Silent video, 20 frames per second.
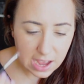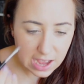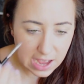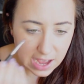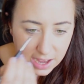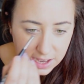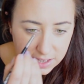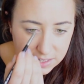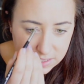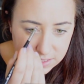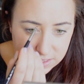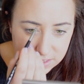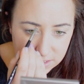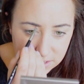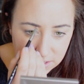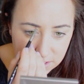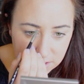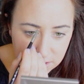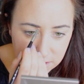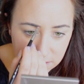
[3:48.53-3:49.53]
And
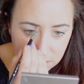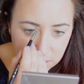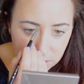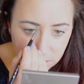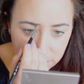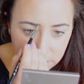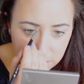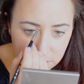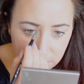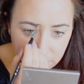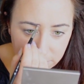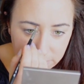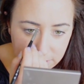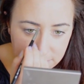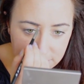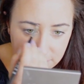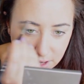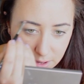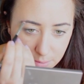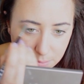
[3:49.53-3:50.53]
Lauren
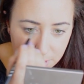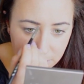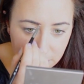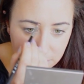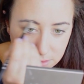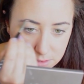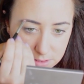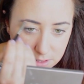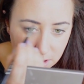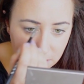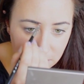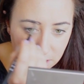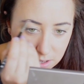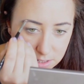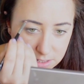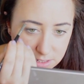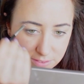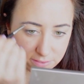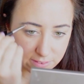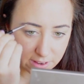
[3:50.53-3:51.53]
Conrad's eyebrows
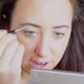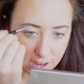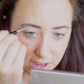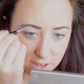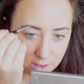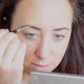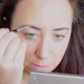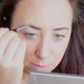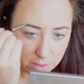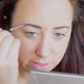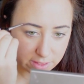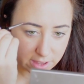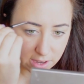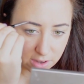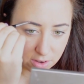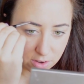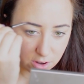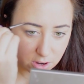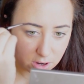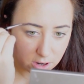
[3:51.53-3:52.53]
are defined, but
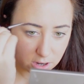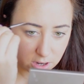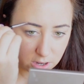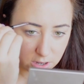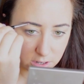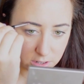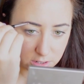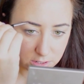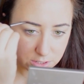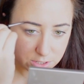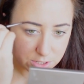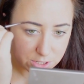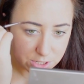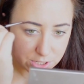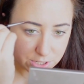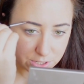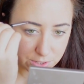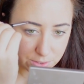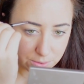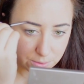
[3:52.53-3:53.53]
they're not
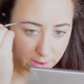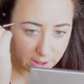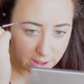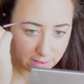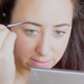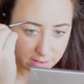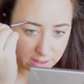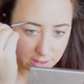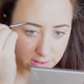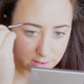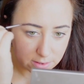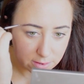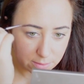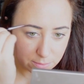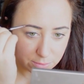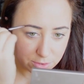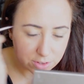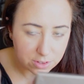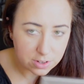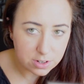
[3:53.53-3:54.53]
too heavy, so
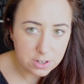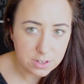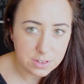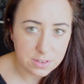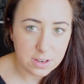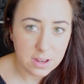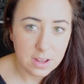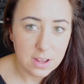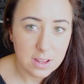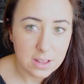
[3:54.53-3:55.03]
I'm just going to